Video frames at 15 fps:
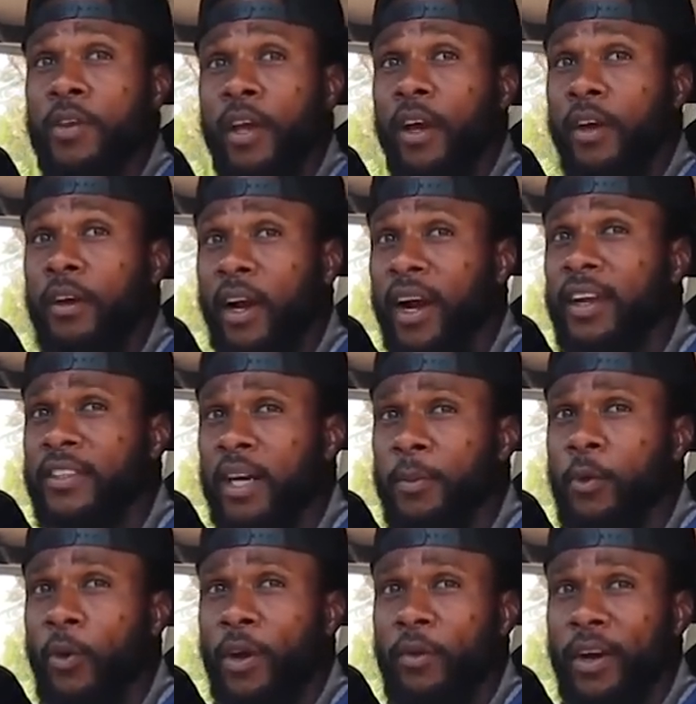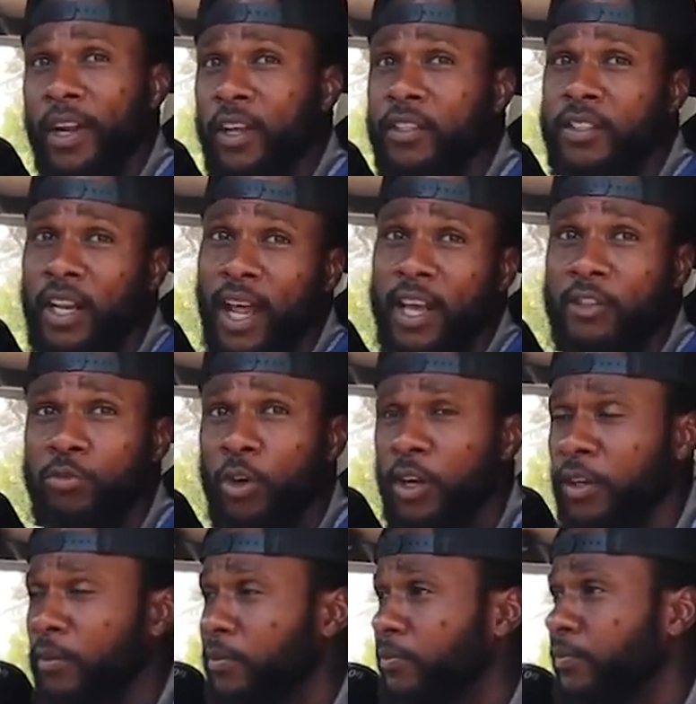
Yeah. I got time to wait right now. It's the last one.